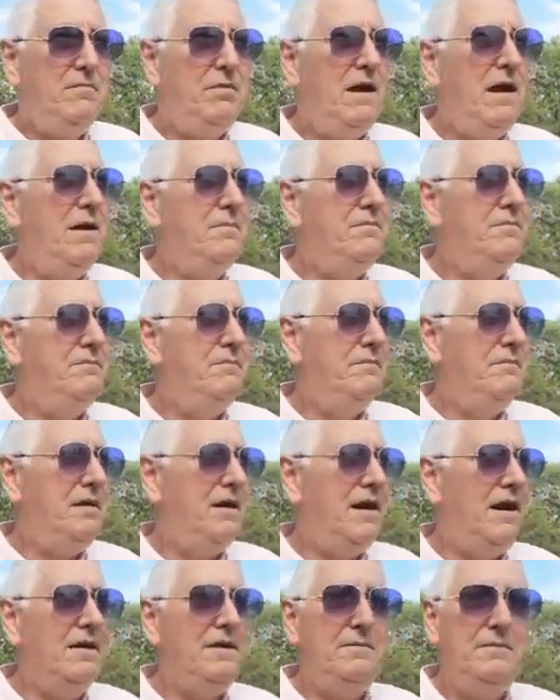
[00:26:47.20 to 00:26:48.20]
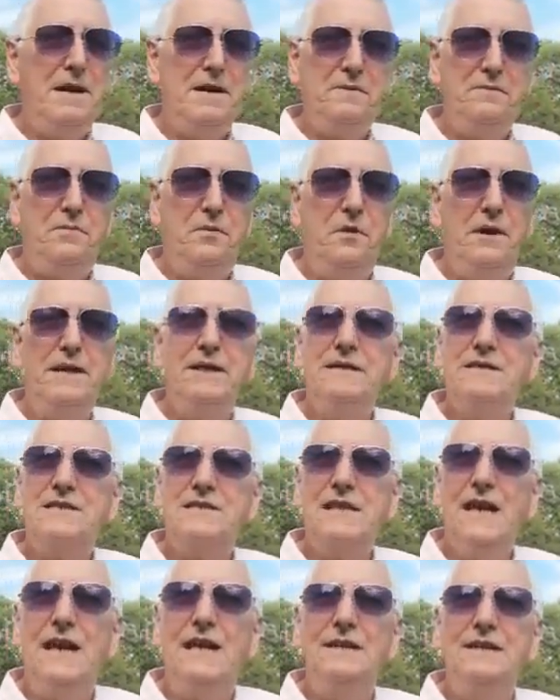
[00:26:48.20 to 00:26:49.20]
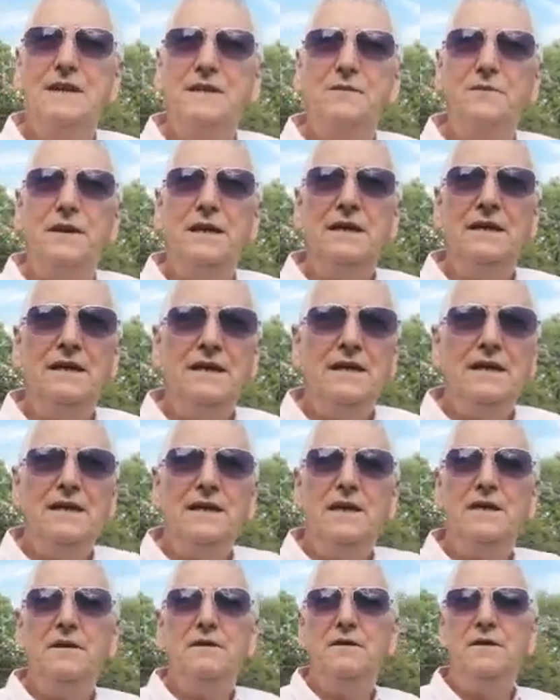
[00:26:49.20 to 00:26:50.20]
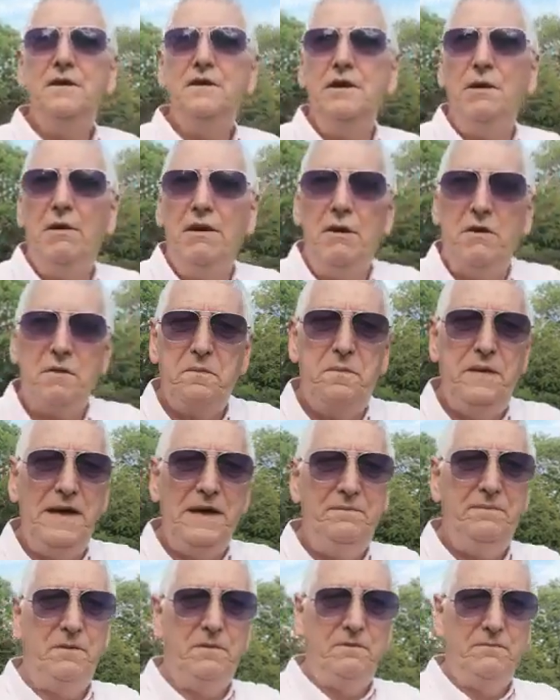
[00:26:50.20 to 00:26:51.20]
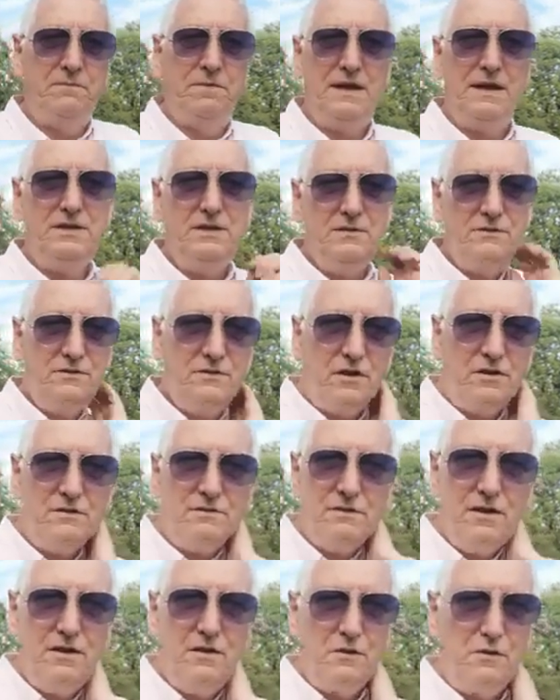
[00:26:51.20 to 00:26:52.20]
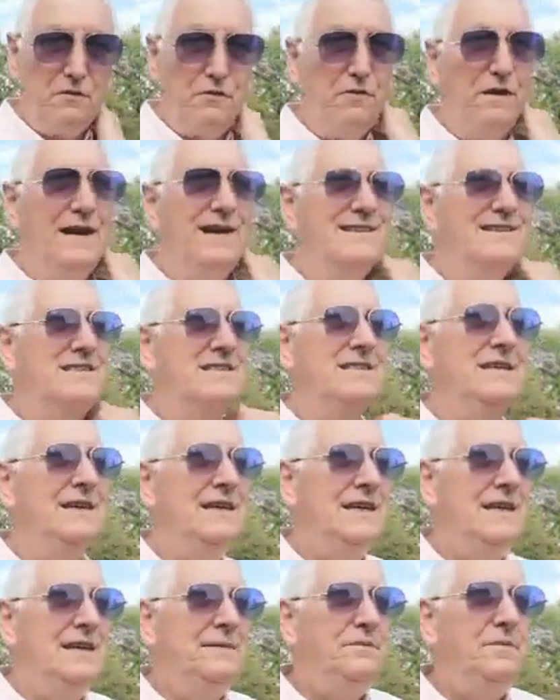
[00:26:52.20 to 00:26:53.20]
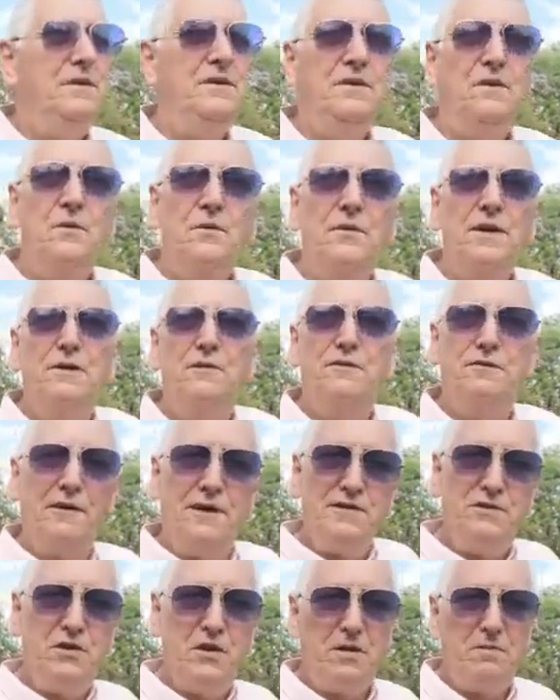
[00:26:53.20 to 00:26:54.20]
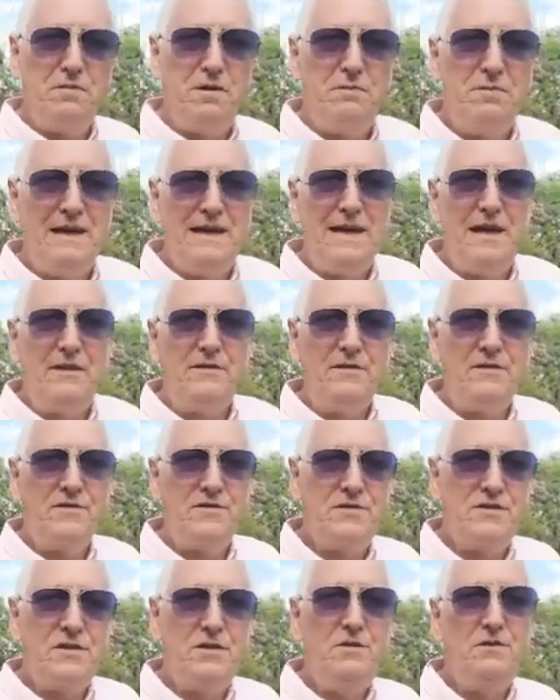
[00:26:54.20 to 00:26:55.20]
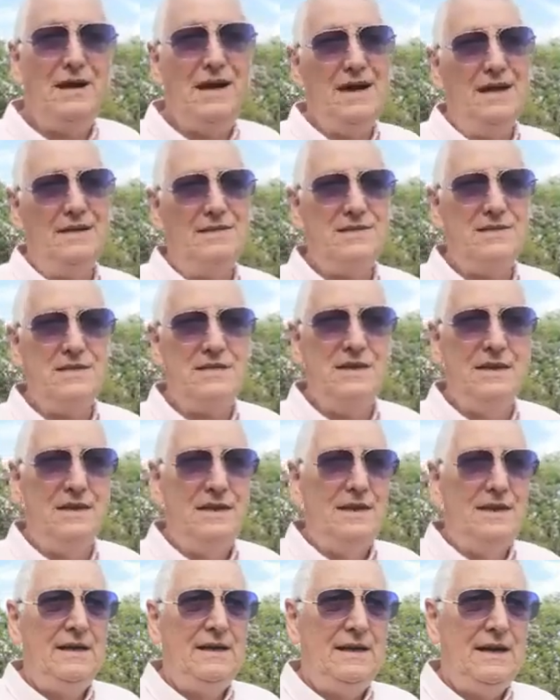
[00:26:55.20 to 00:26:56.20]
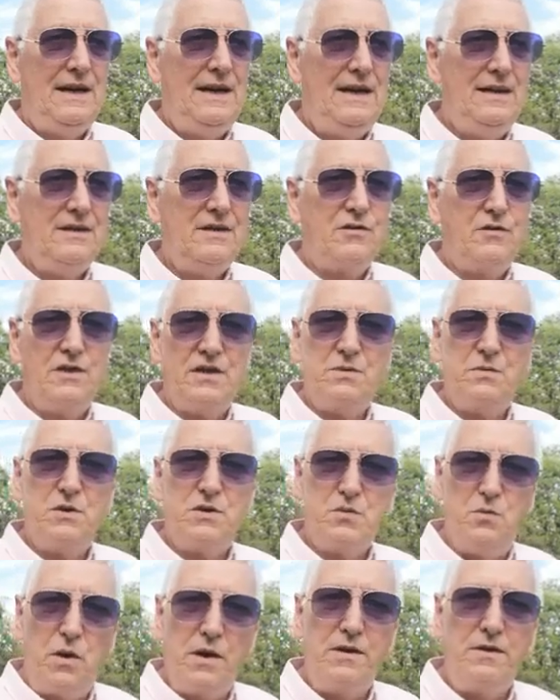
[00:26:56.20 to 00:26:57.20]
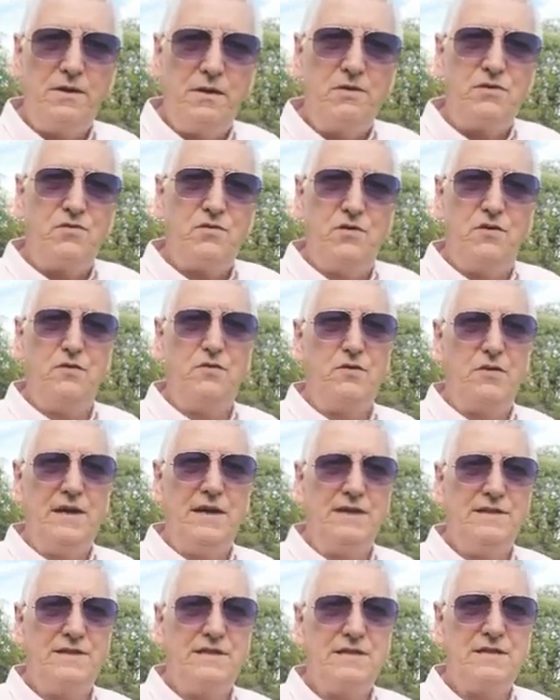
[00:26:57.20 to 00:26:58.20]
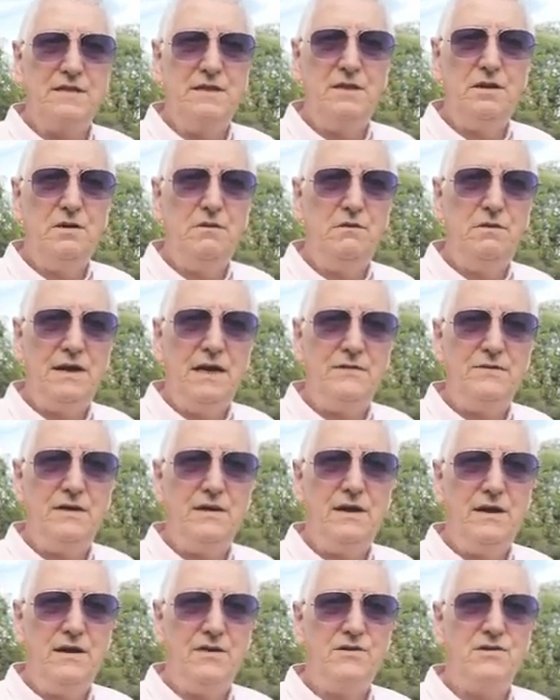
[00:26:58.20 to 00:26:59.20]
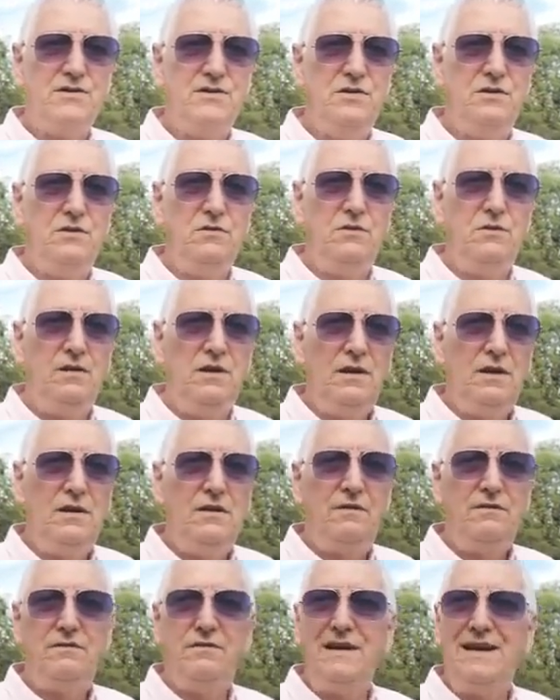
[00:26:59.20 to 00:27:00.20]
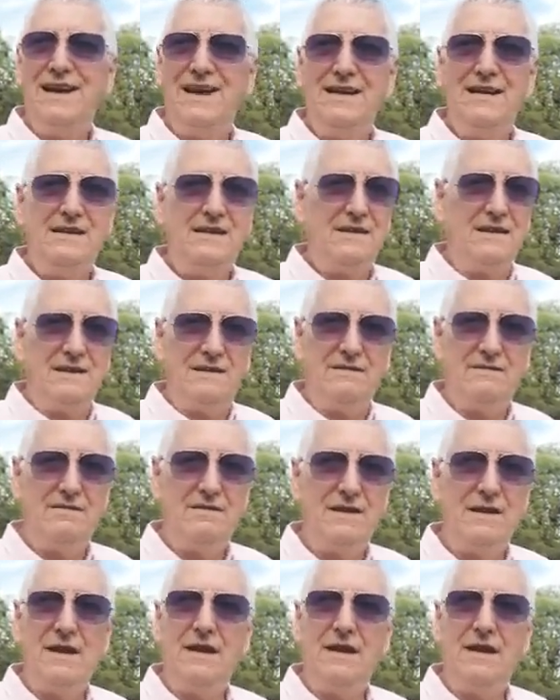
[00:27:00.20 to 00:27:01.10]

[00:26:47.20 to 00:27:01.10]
my partner made a point in saying the other week, you know a lot of people and you've got a lot of friends, but your real friends you can probably count on two hands. And Chris was one of those real friends who never asked you for anything